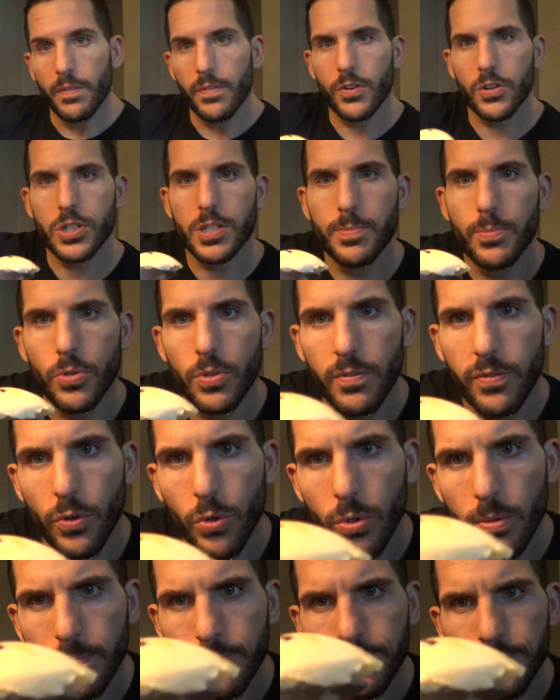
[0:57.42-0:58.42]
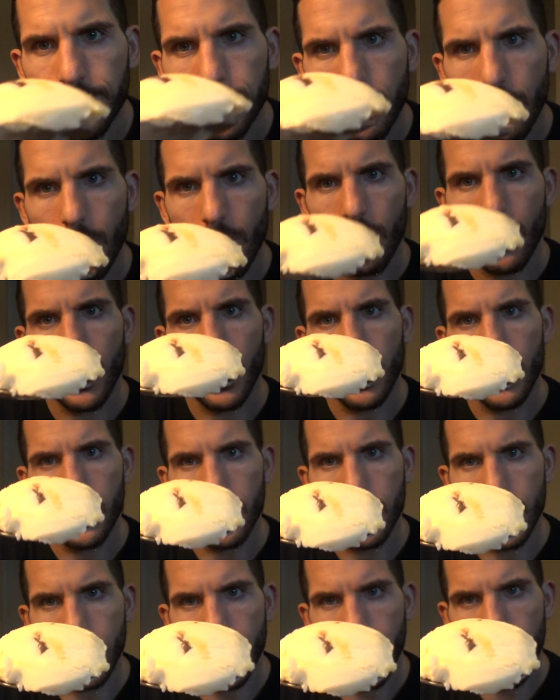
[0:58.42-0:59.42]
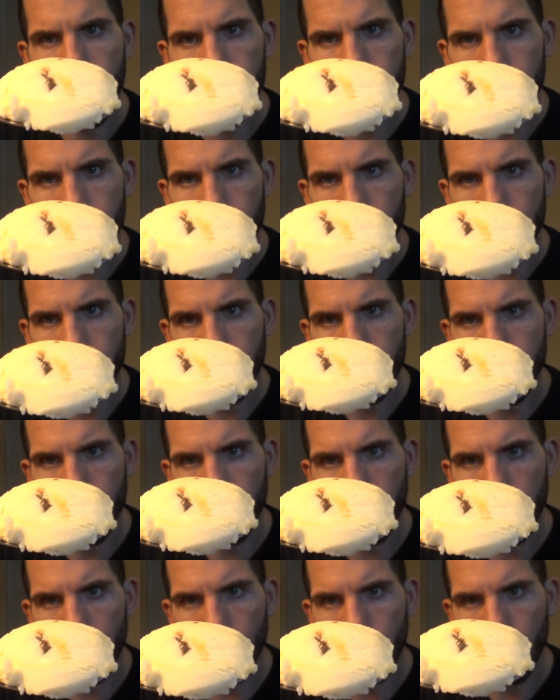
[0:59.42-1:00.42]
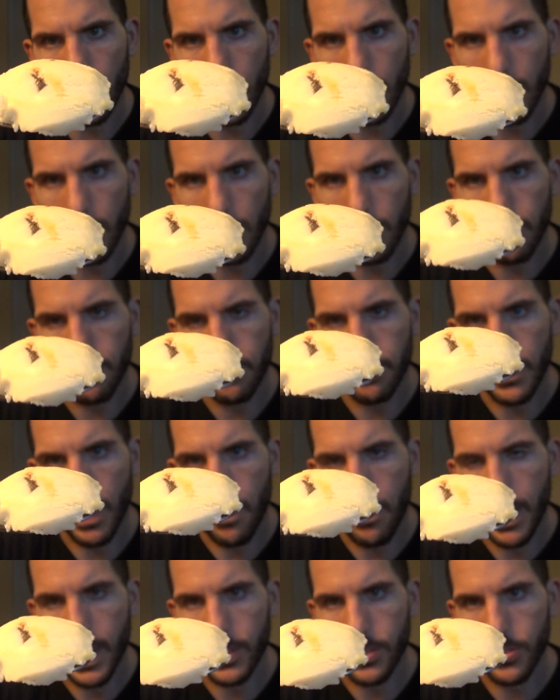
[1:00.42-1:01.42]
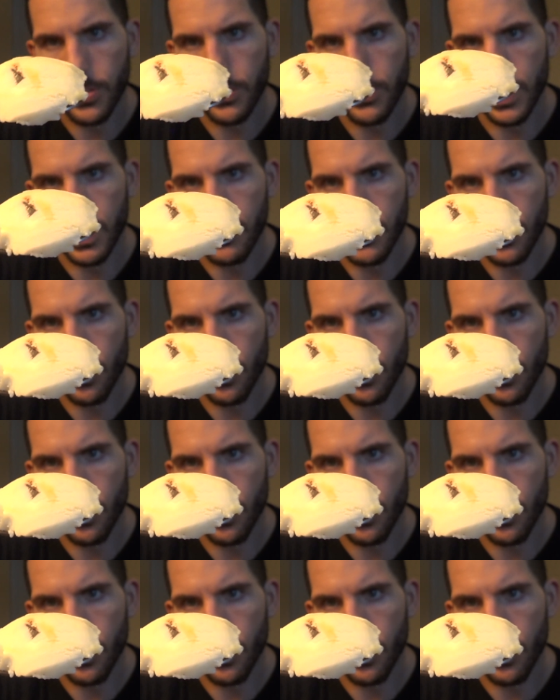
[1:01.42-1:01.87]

First spoonful, see that? There's a little uh, that pastry cream